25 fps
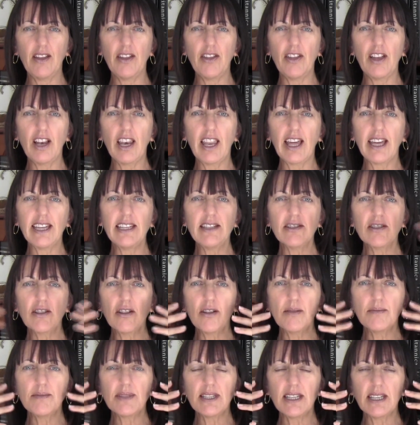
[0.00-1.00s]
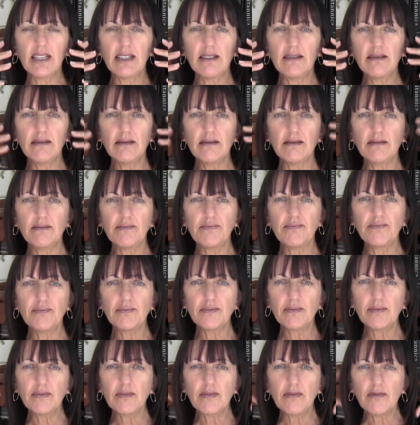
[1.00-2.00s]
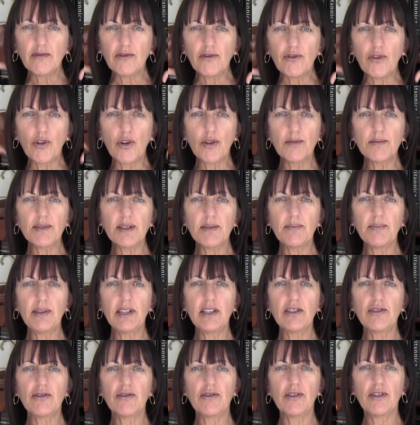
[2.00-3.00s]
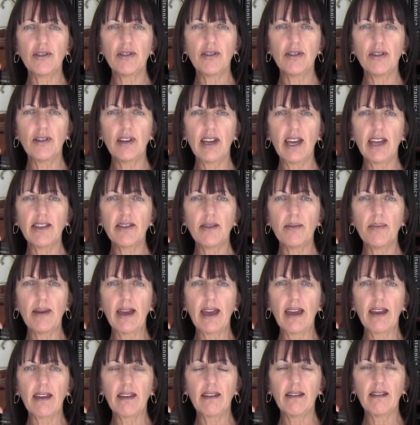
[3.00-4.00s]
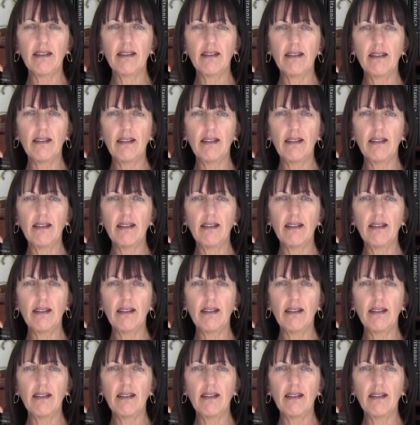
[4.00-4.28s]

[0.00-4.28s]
The light comes in, forms a picture at the back,